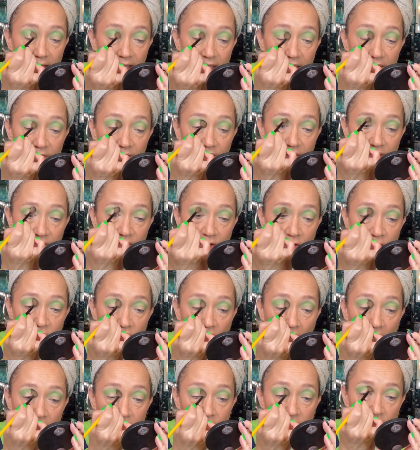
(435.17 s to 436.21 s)
even if your
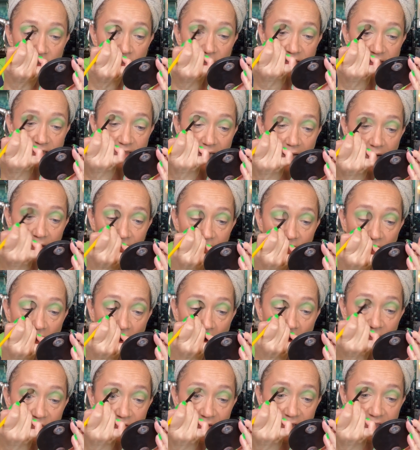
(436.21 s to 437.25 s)
doctor is out of the
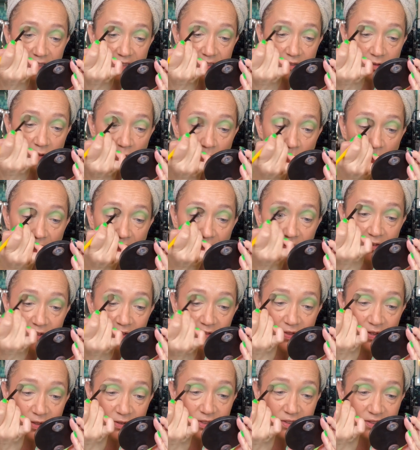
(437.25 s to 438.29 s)
office or whatever,
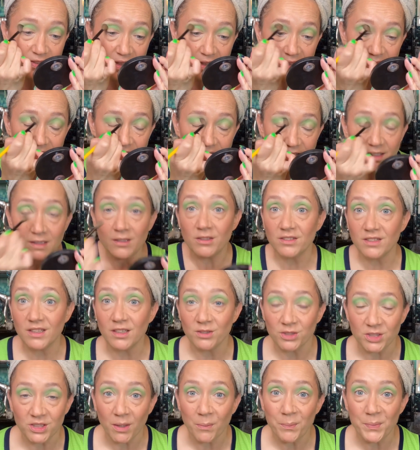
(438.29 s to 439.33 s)
there's there,
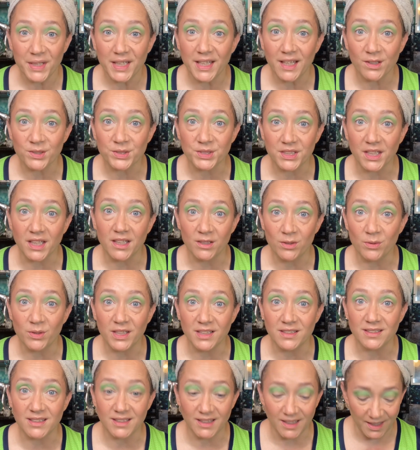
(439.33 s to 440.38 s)
there's somebody else that you
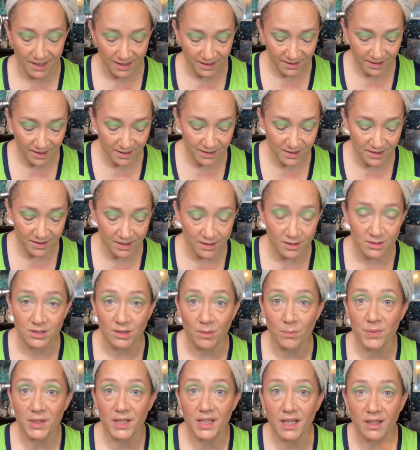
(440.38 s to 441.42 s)
can see. There, there's
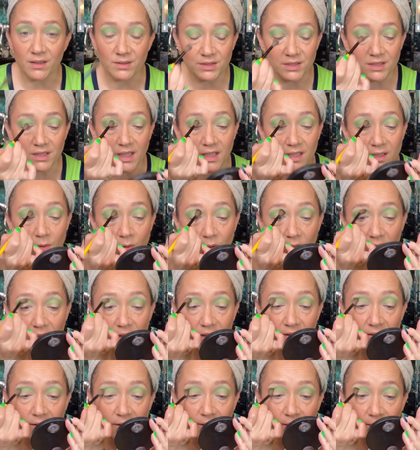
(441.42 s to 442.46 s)
somebody else that you
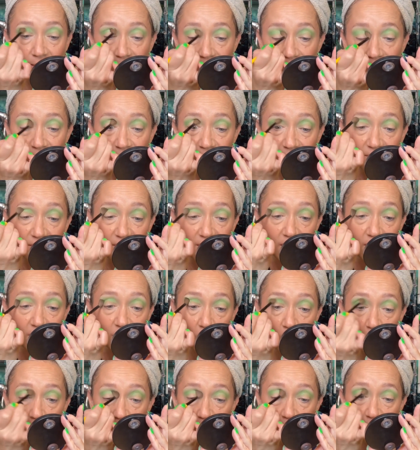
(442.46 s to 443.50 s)
can
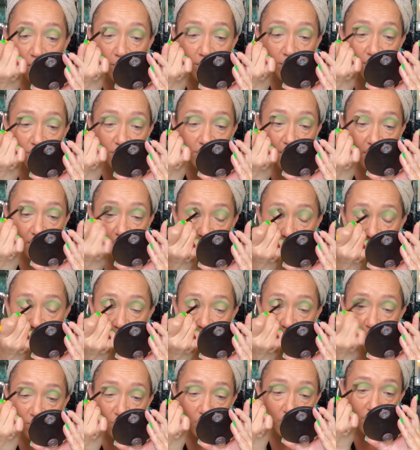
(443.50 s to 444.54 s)
go over your test
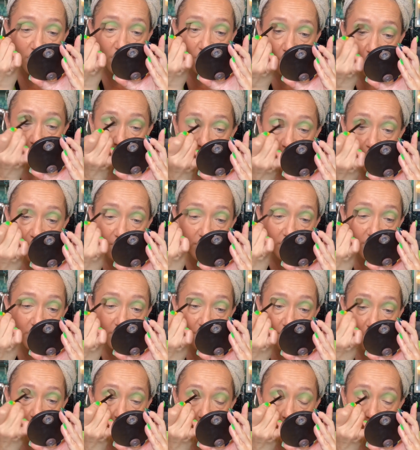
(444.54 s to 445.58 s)
results with you or whatever.
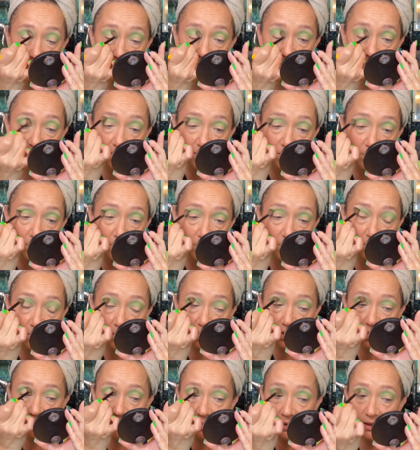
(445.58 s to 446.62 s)
You know what I mean? So
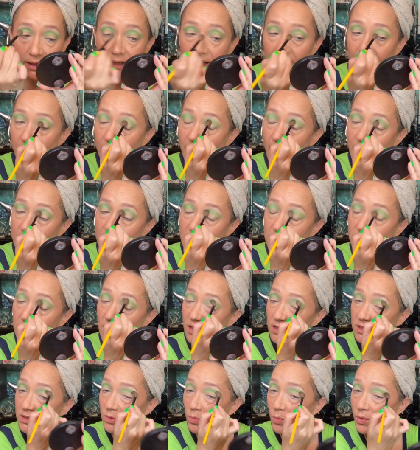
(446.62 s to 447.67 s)
it kind of
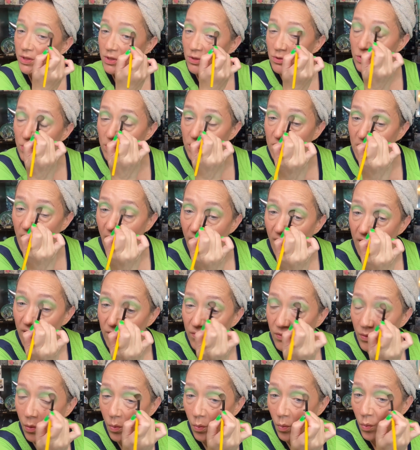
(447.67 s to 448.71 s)
sucks when you just have
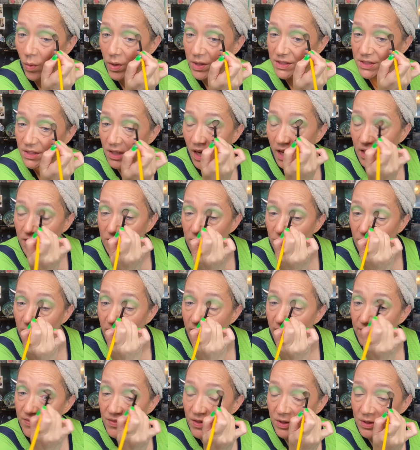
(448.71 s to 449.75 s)
one doctor
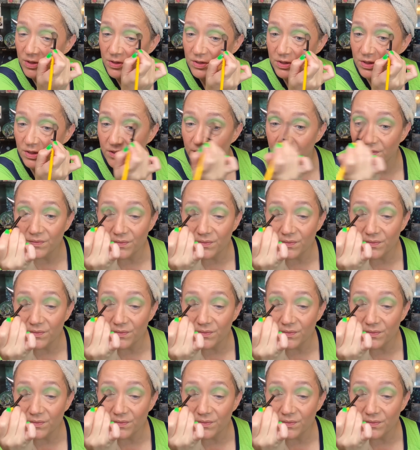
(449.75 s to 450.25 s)
and there's